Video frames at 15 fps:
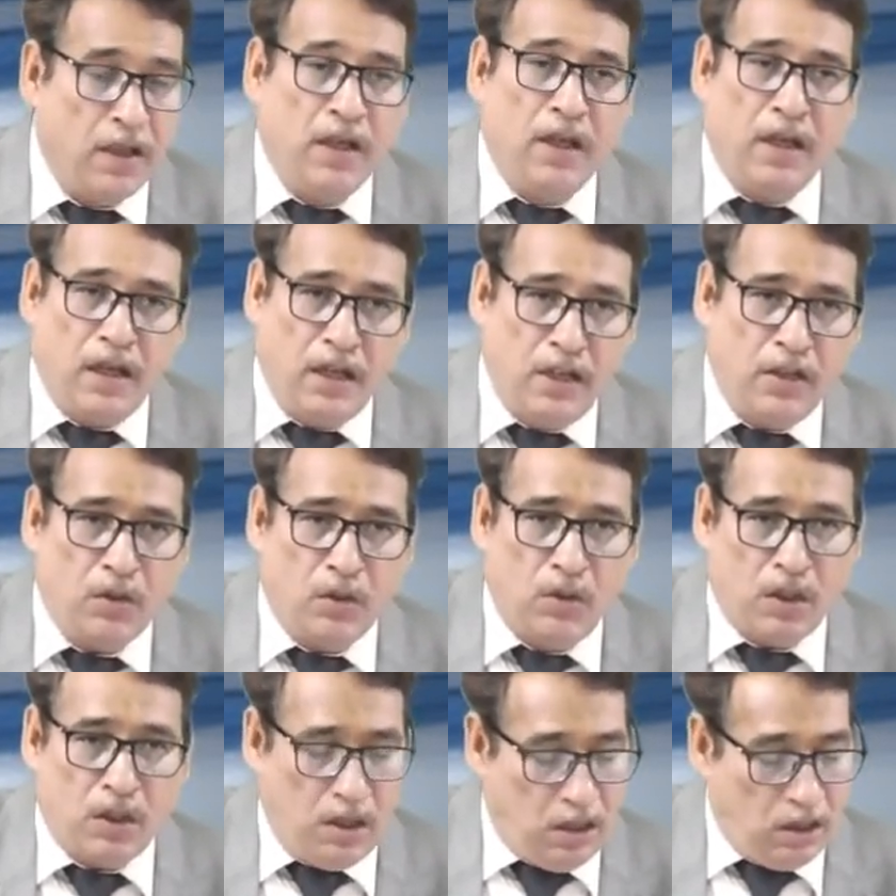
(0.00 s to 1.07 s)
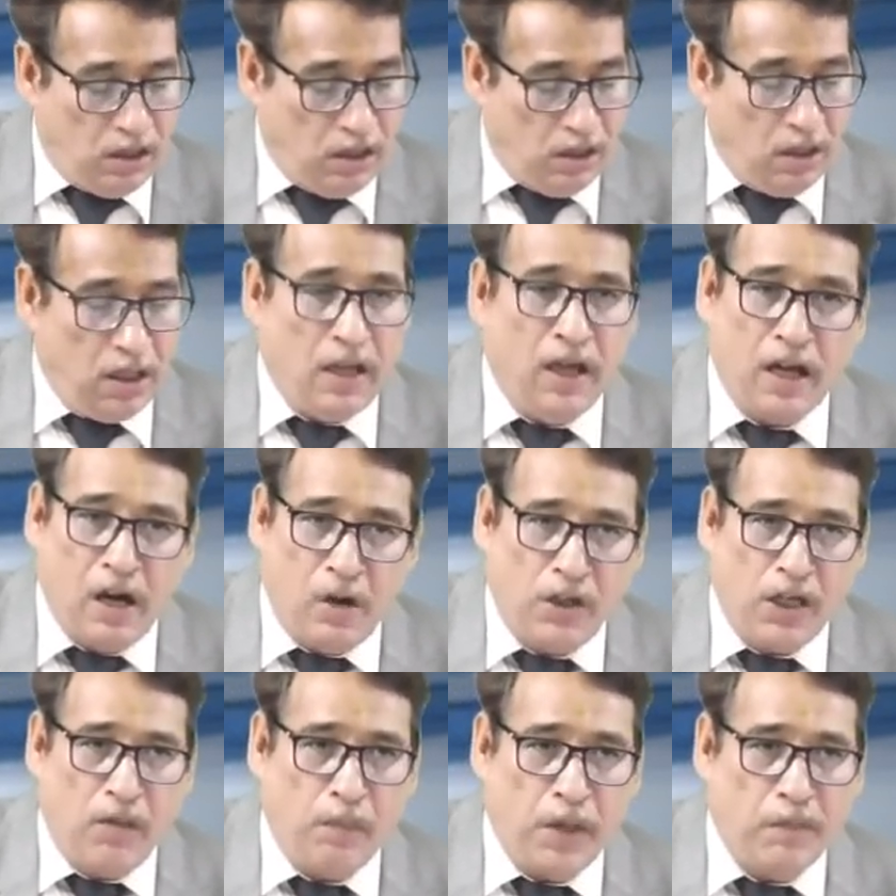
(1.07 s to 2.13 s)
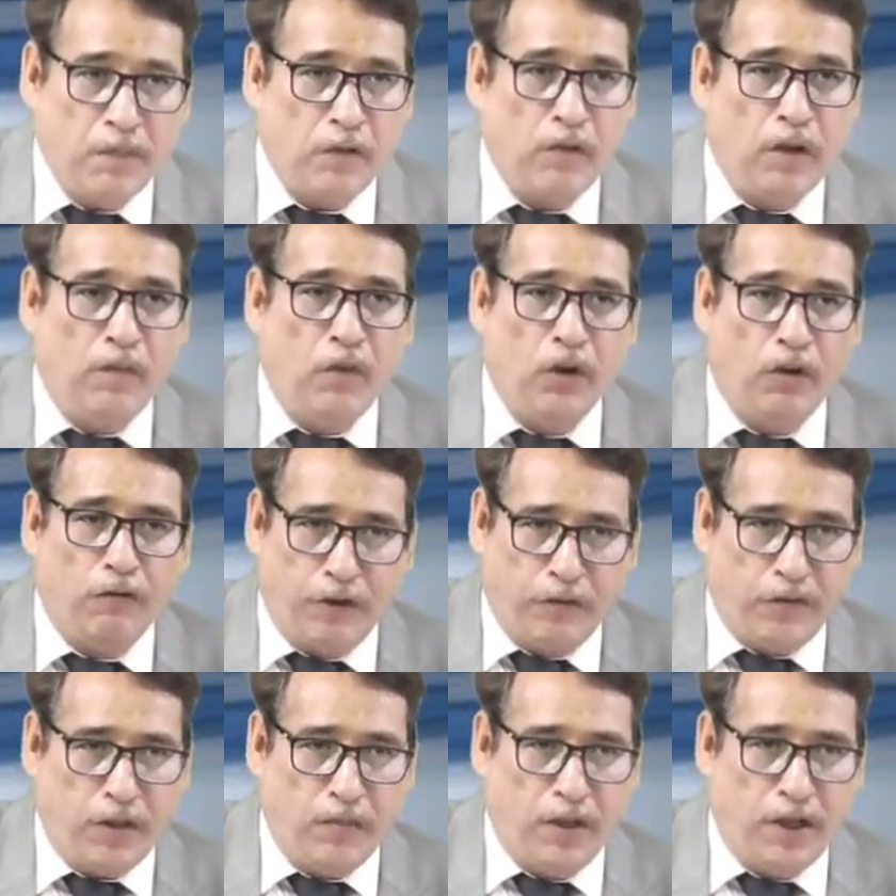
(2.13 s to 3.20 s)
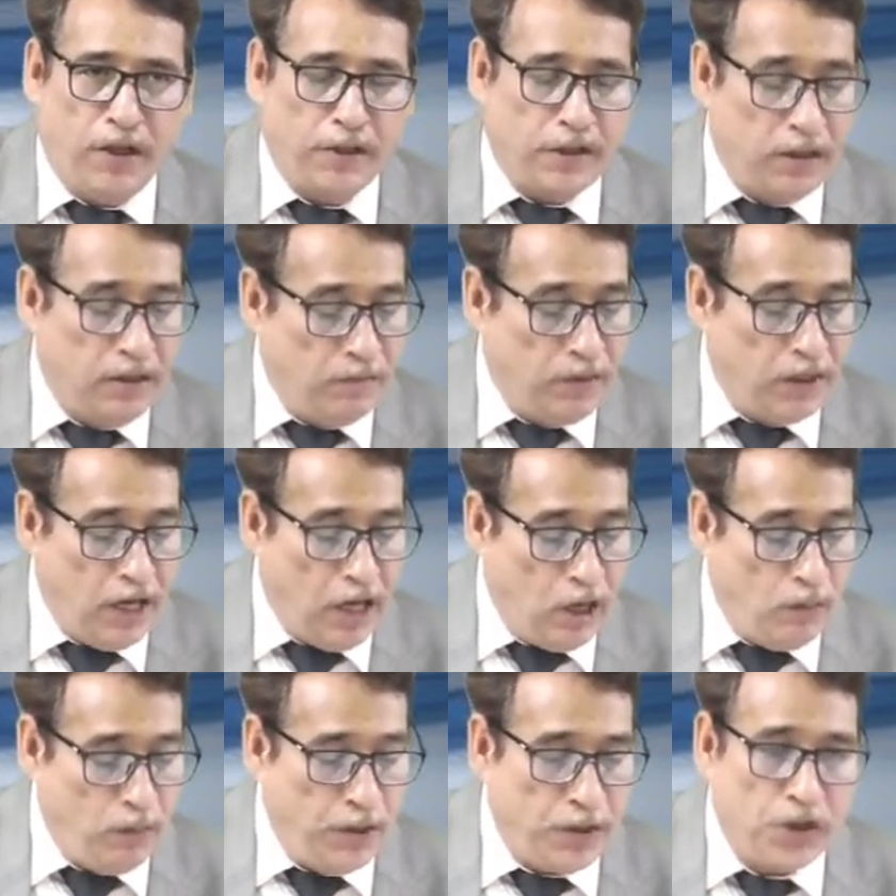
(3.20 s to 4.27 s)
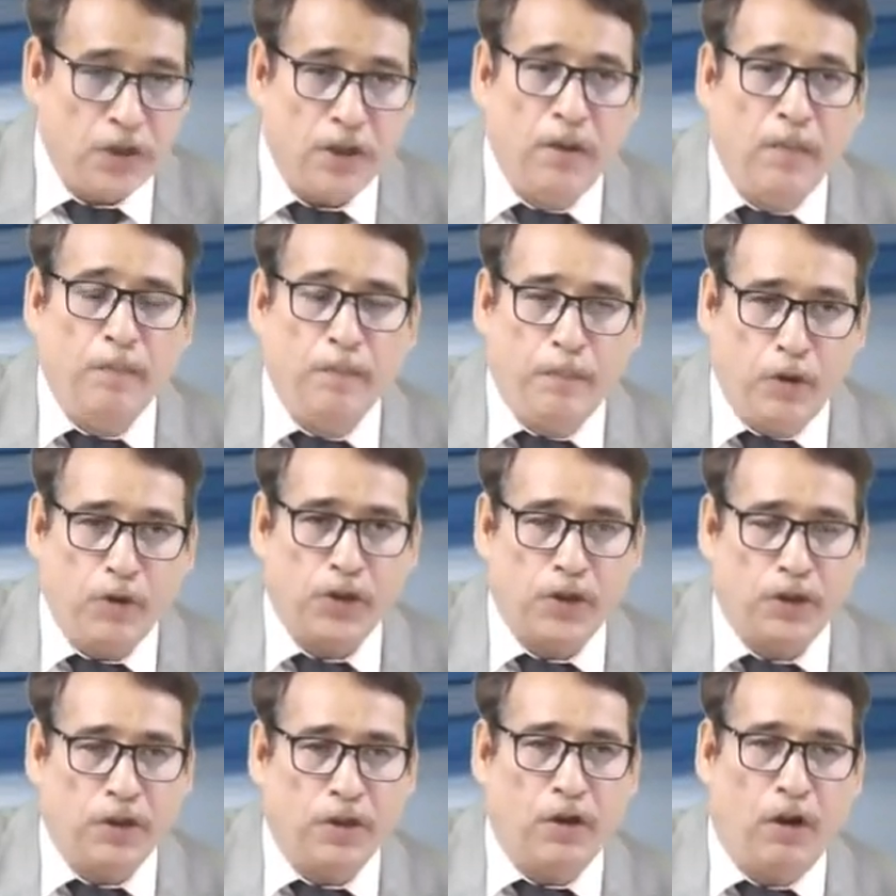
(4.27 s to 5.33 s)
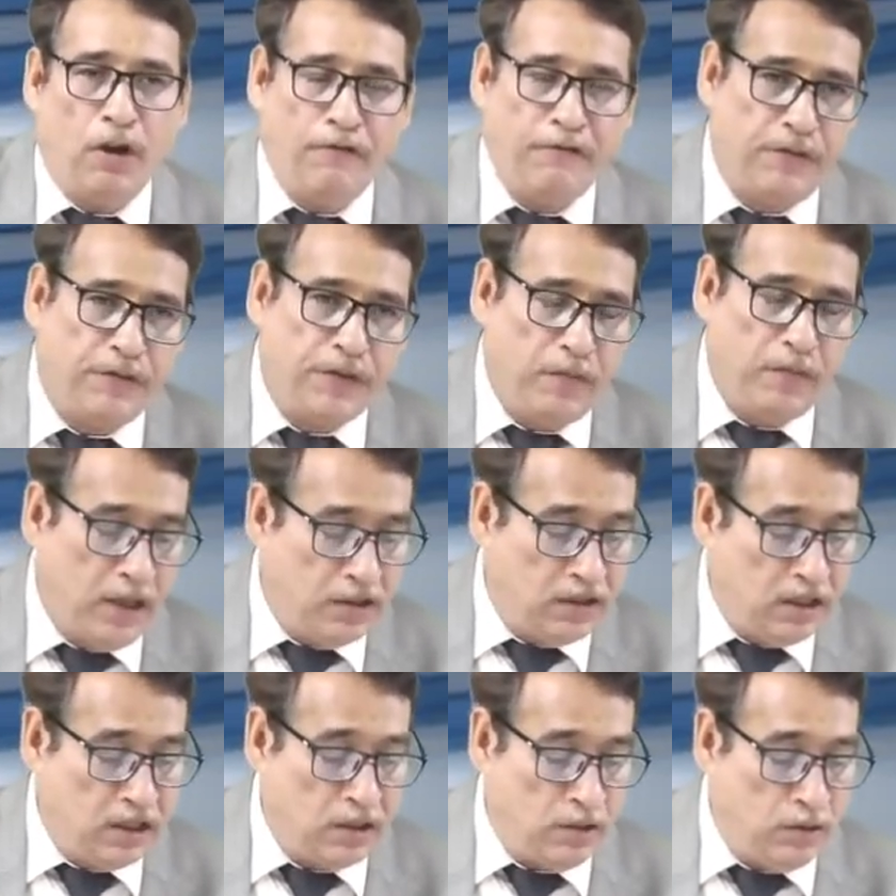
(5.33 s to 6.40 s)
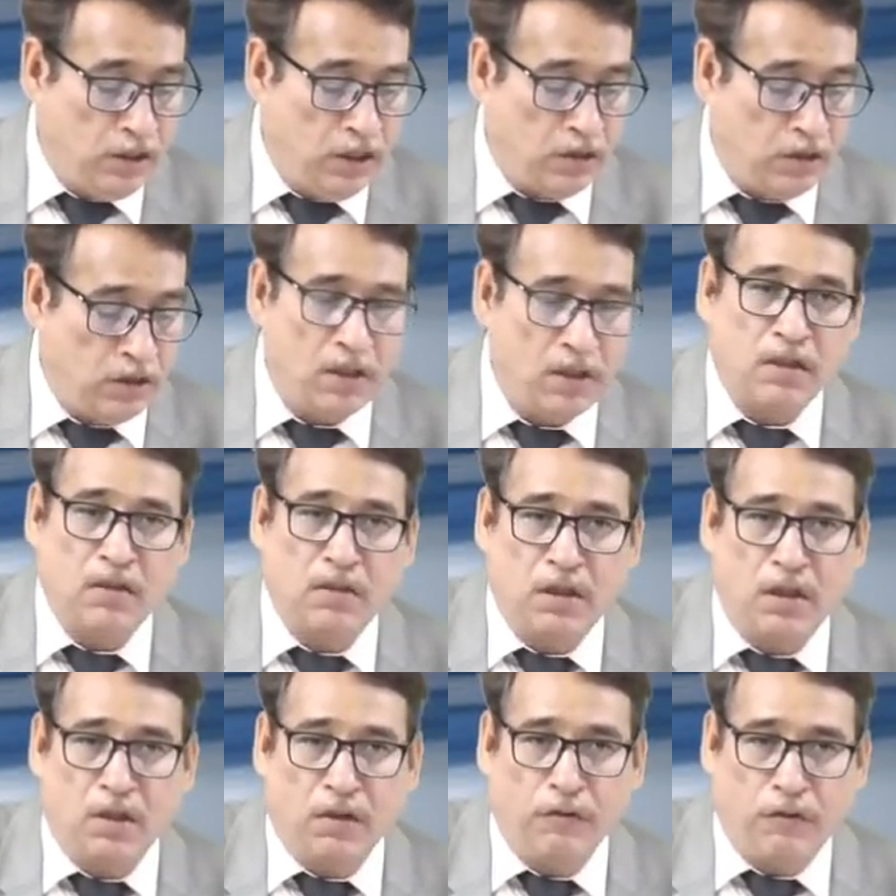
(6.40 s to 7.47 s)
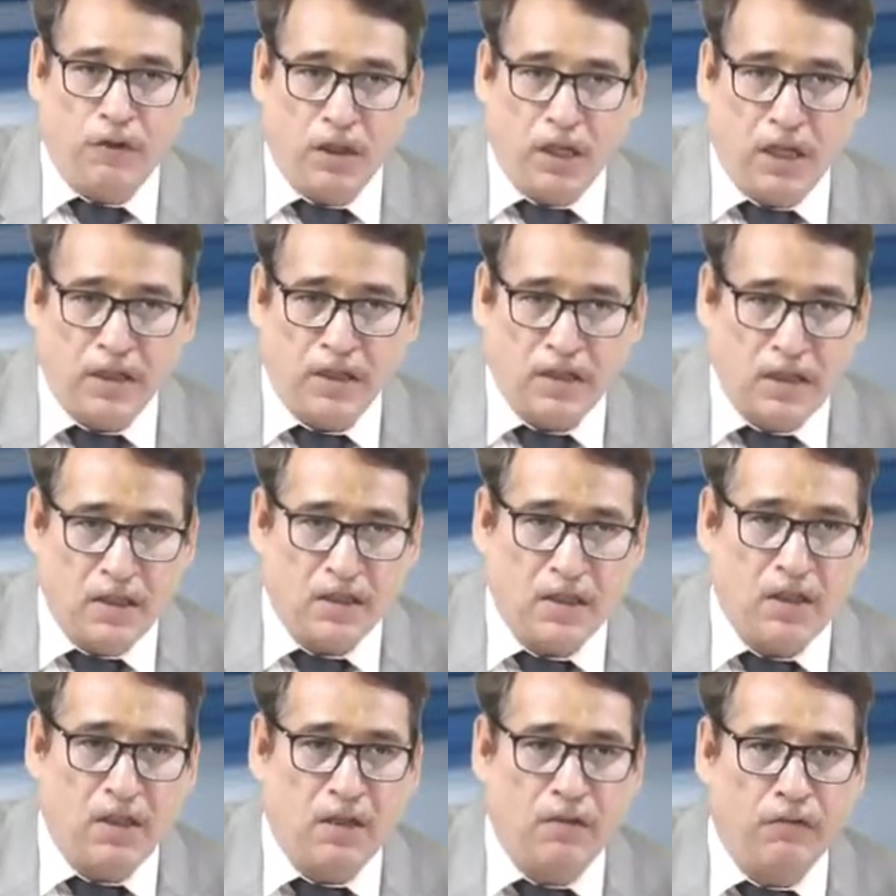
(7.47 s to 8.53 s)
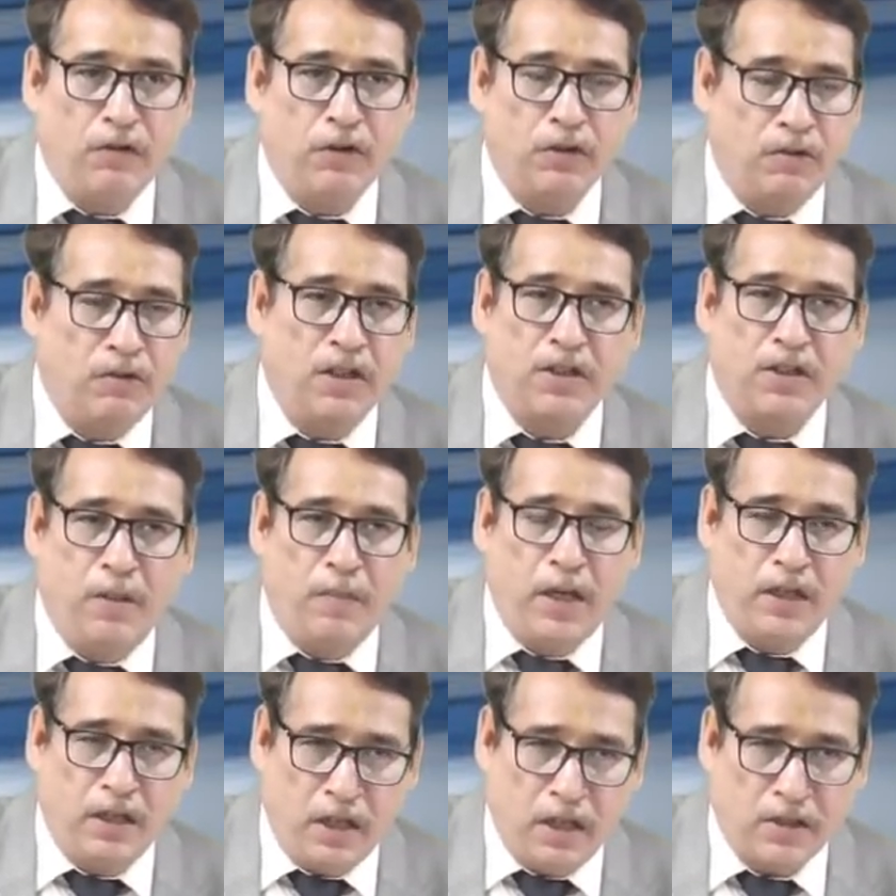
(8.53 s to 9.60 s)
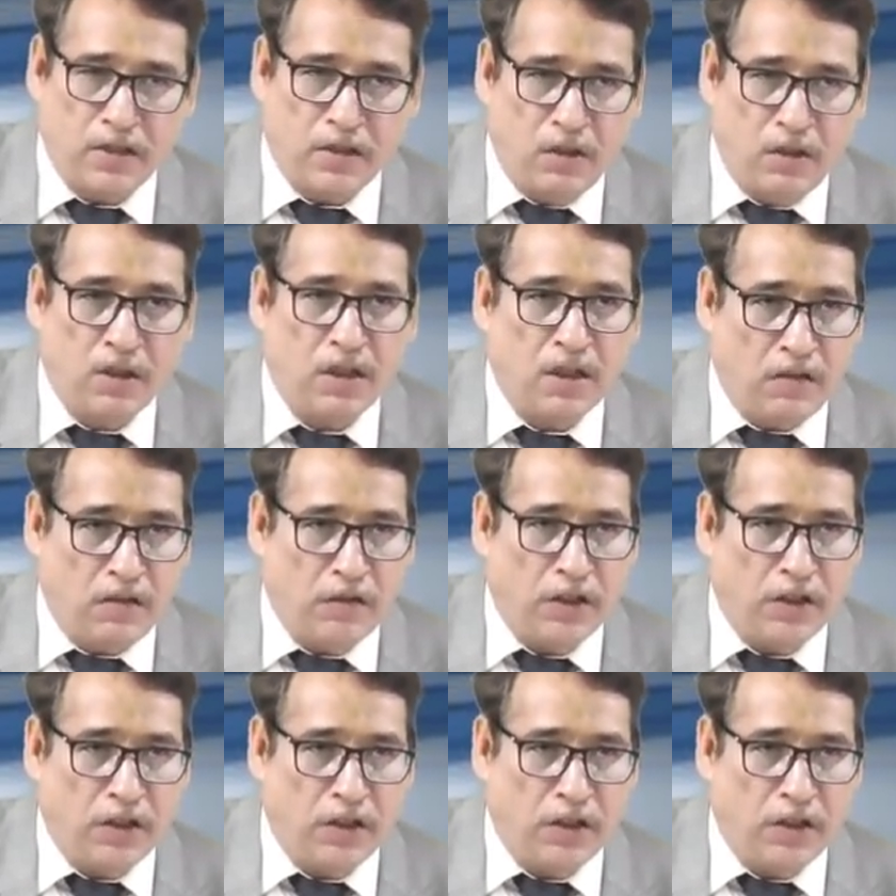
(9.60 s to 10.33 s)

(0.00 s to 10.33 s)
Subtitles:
In total, accounting paper will be of 50 marks, but how much portion of 50 marks this unit or for that instance third or fourth unit command, that is not given